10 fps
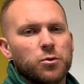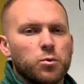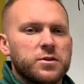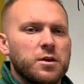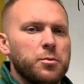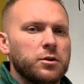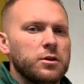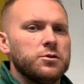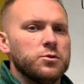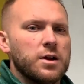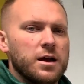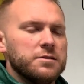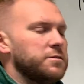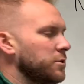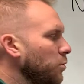We typically do not
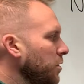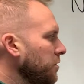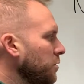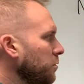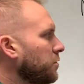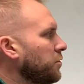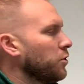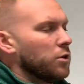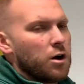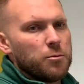deal with Newton's third law,